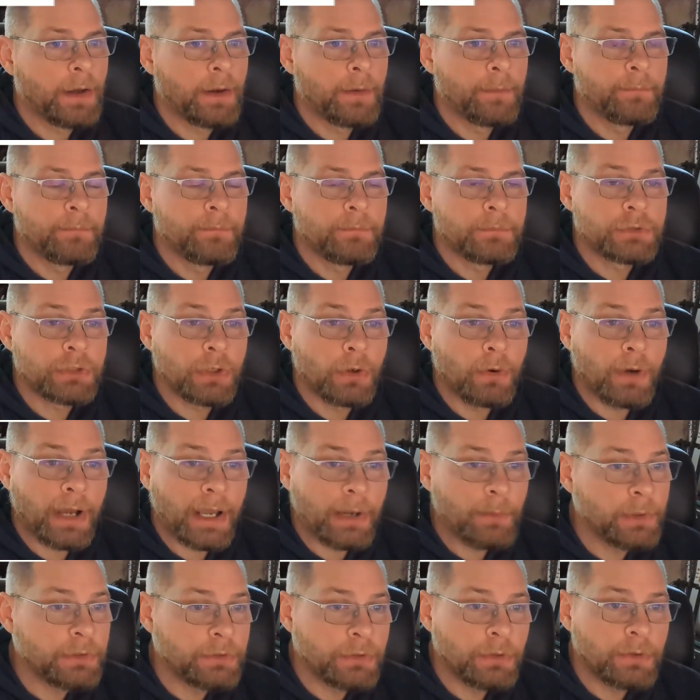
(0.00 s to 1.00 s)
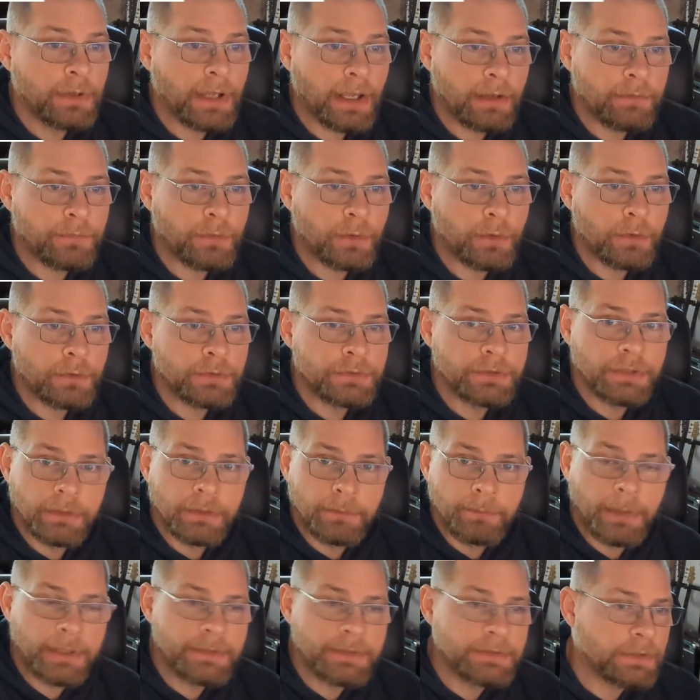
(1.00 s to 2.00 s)
So I went to a guy first, and
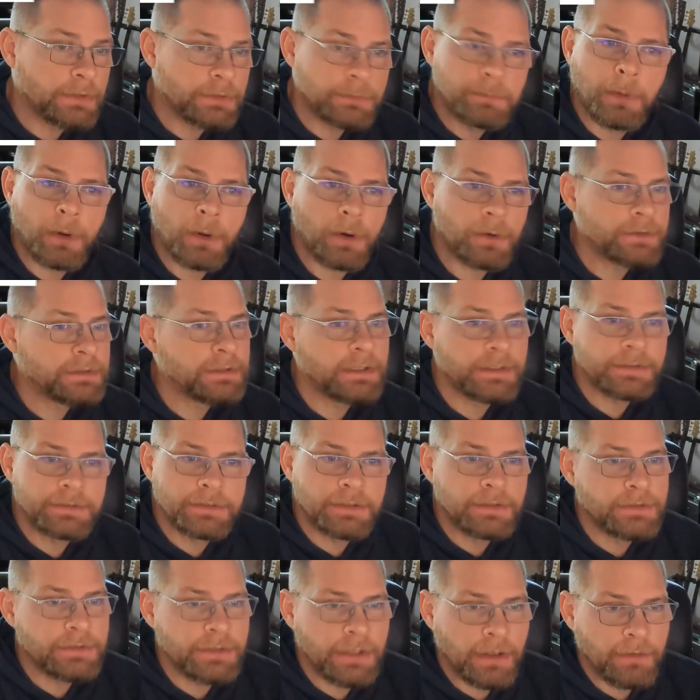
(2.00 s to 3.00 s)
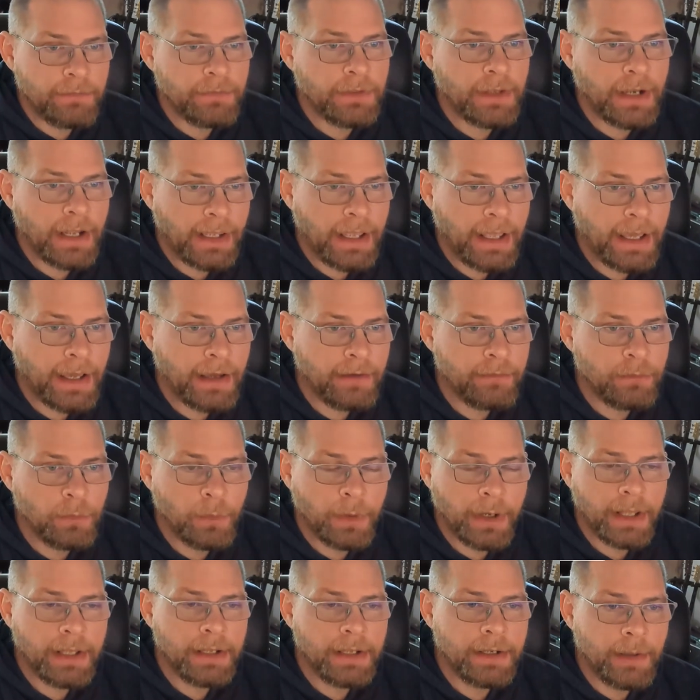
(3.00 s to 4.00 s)
basically this parts list and stuff that I have and what
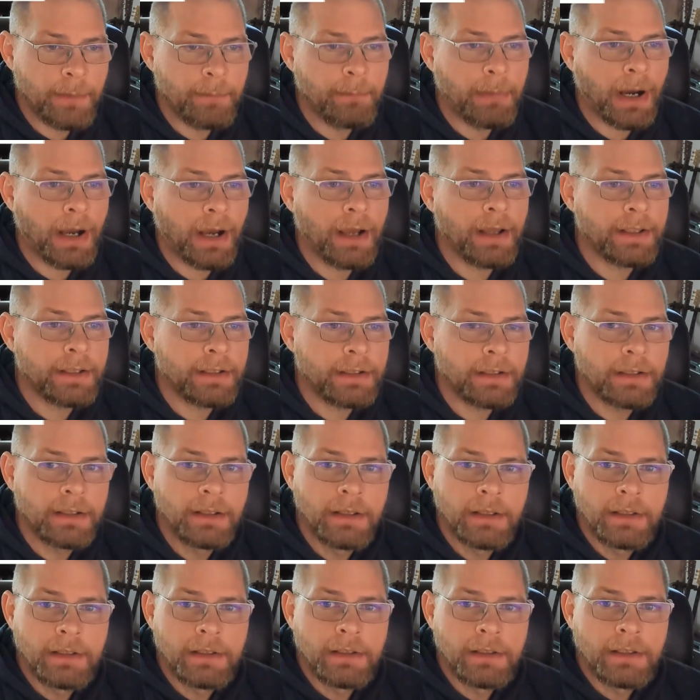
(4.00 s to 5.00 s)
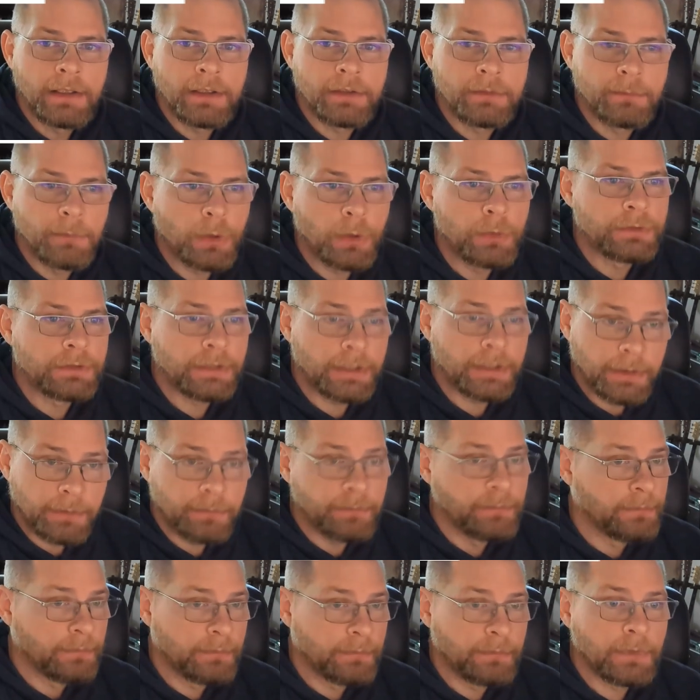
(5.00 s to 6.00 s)
I ended up buying is mostly
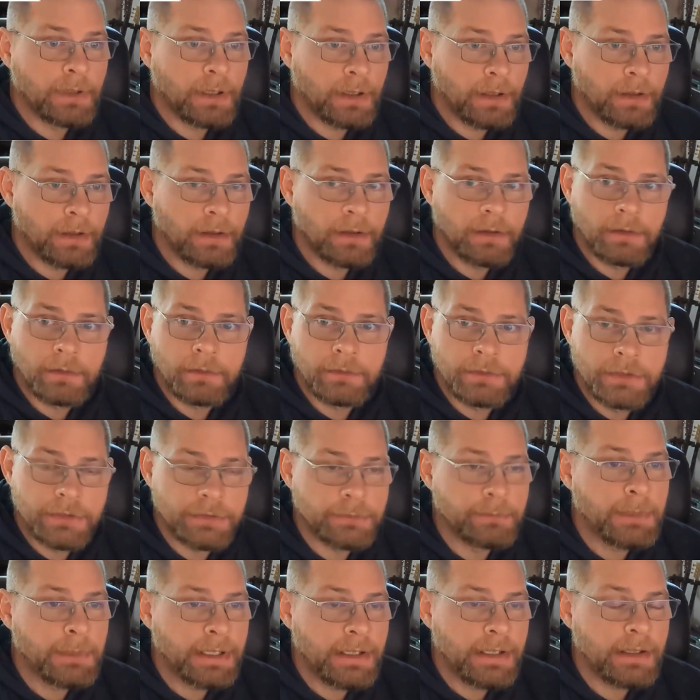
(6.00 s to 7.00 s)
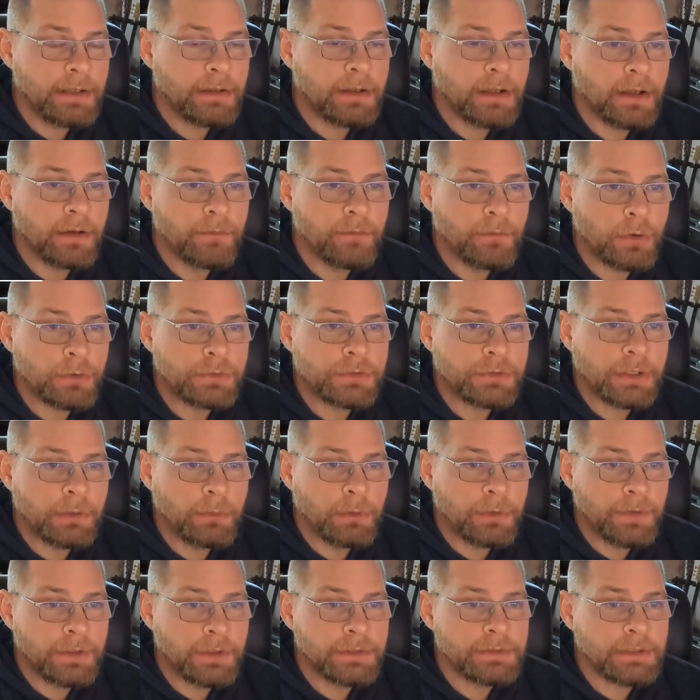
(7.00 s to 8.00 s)
just me conversing with
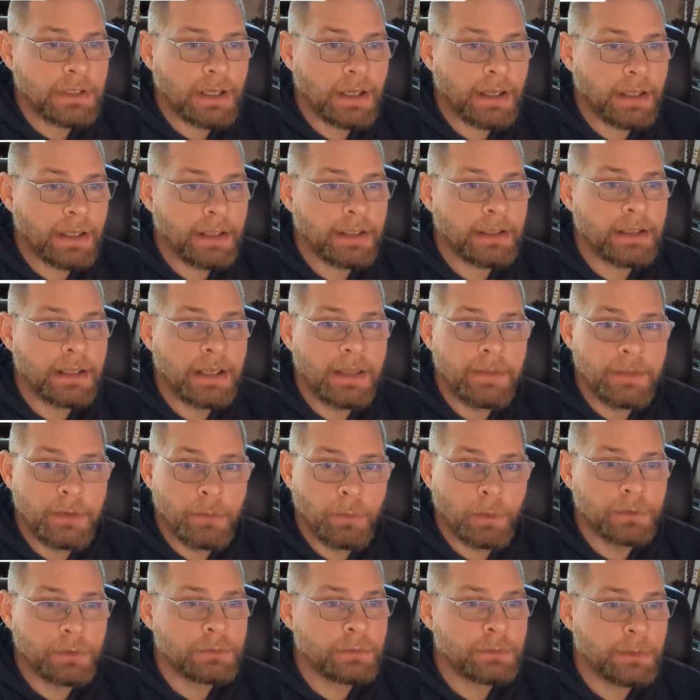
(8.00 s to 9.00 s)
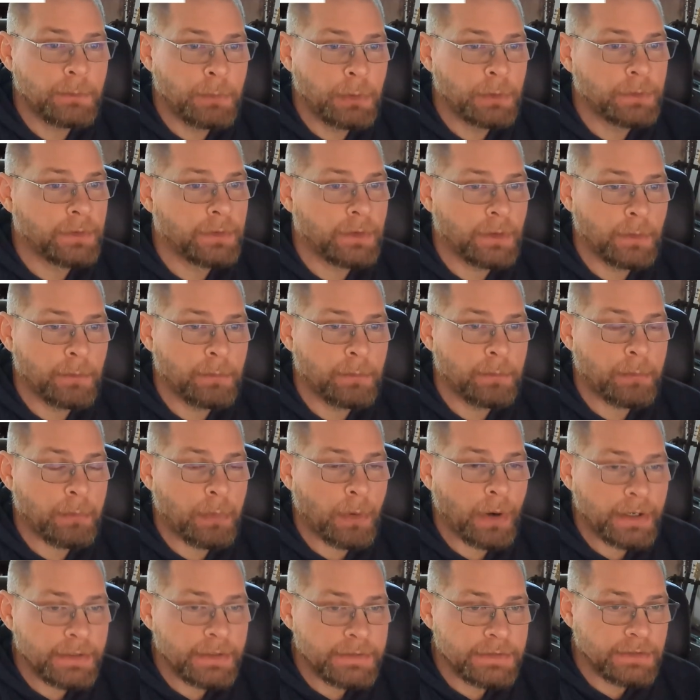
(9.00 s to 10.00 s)
this guy. And then once we put the
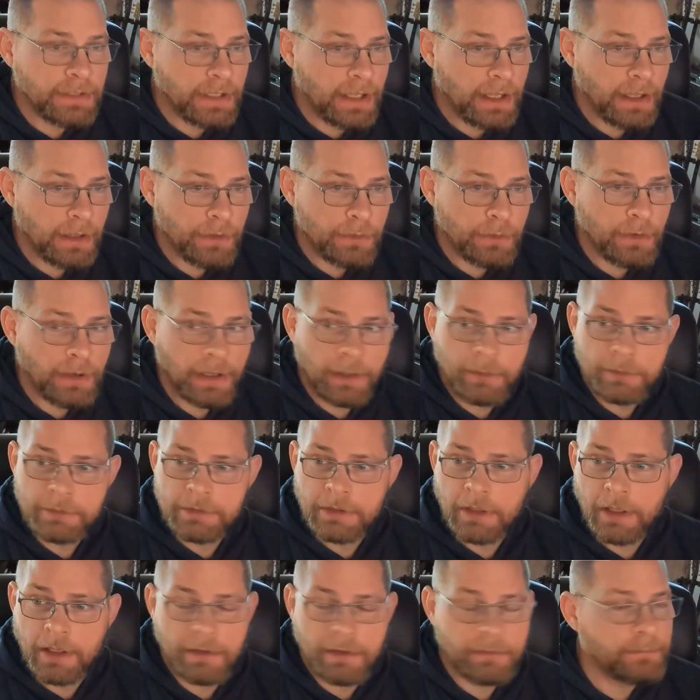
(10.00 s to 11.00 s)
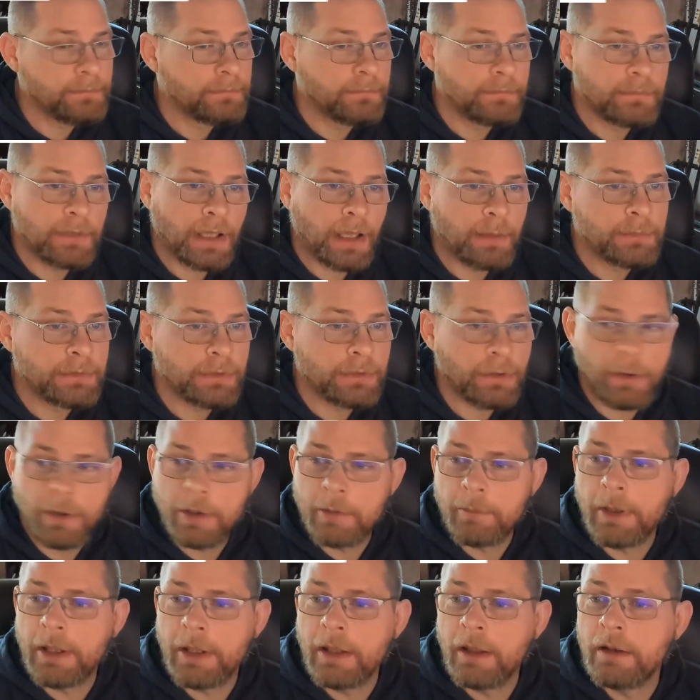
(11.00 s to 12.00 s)
price together, I was like, I'm sorry,
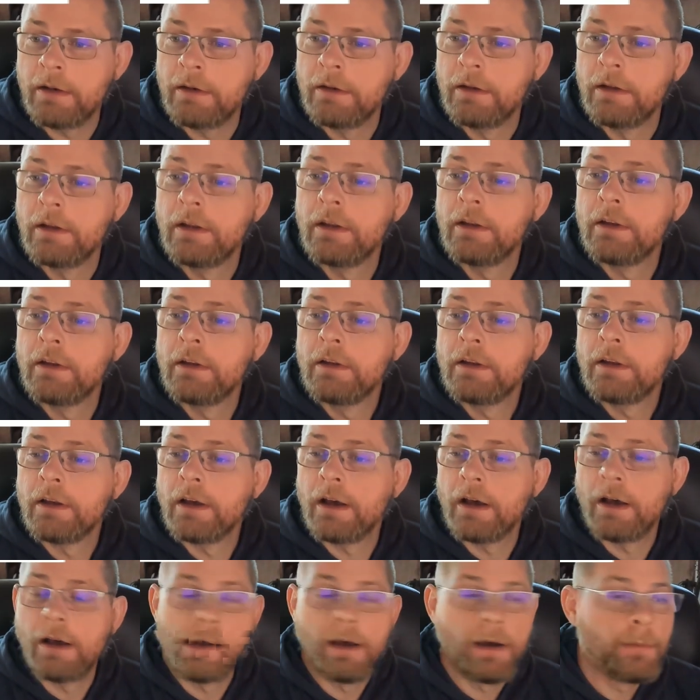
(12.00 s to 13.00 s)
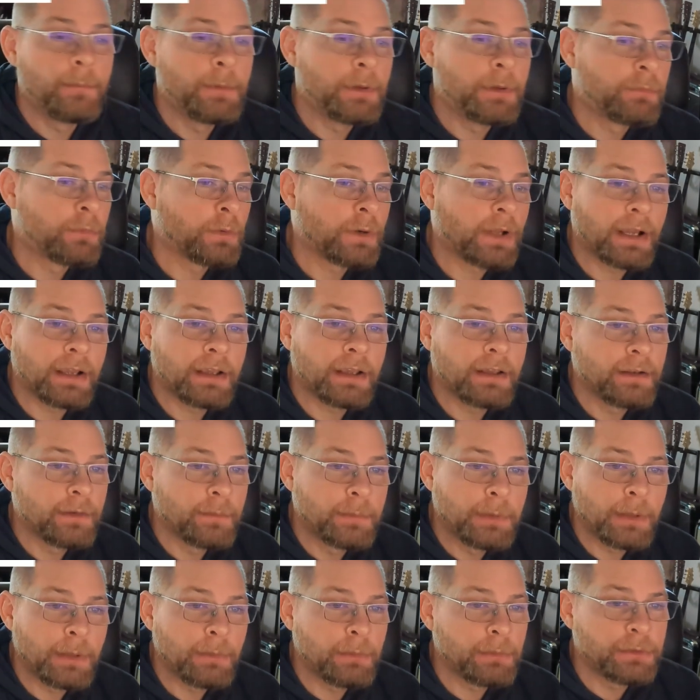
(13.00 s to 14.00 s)
man, if we're not going to
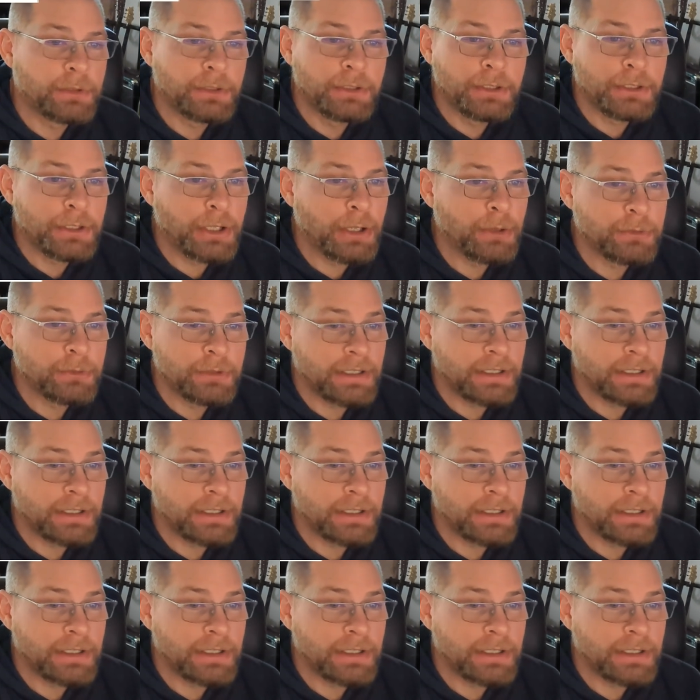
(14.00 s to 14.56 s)
be able to negotiate.